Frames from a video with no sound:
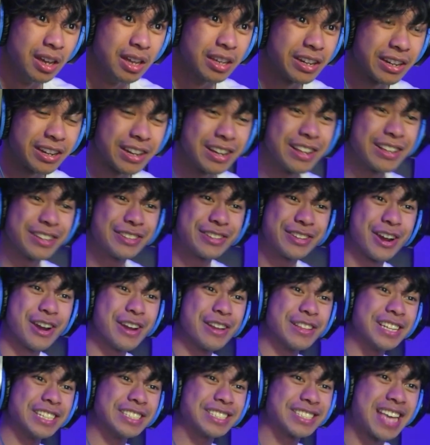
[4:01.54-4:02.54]
You're gonna
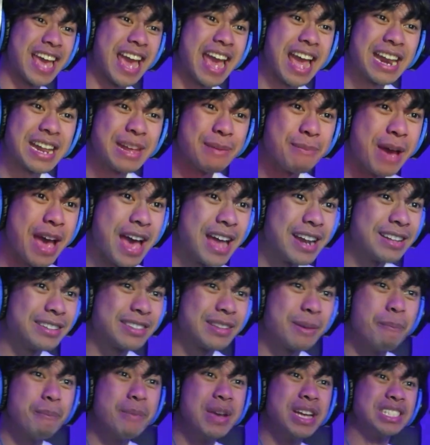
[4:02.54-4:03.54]
turn this candy man
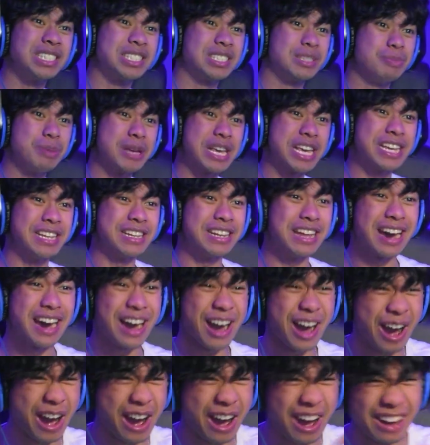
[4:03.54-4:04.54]
into mincemeat!
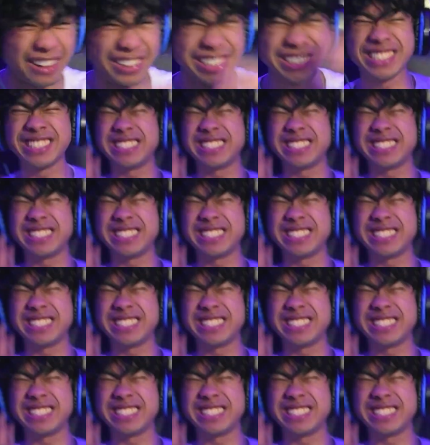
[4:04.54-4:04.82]
Oh